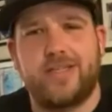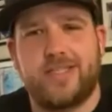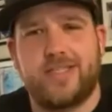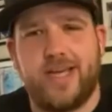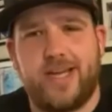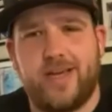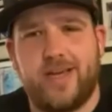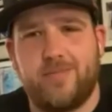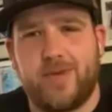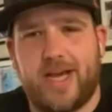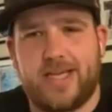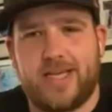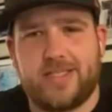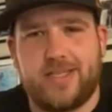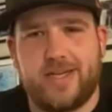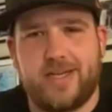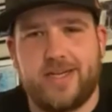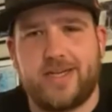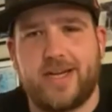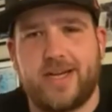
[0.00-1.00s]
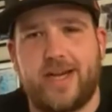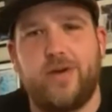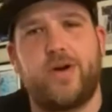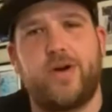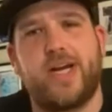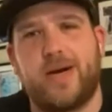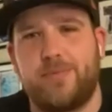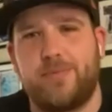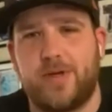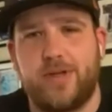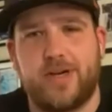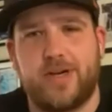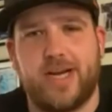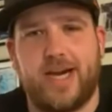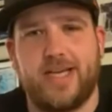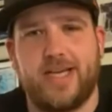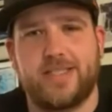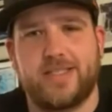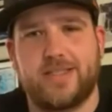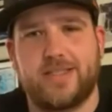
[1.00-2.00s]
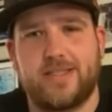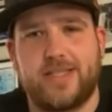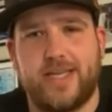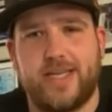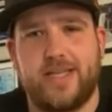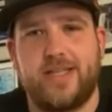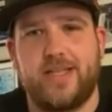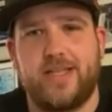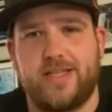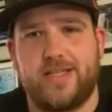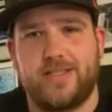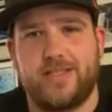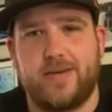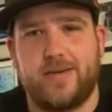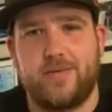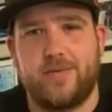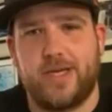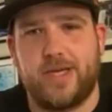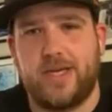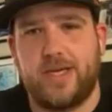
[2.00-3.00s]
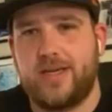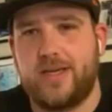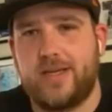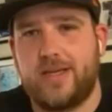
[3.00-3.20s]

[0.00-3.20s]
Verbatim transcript: Stadium last year? I know a couple other guys in the NCAA.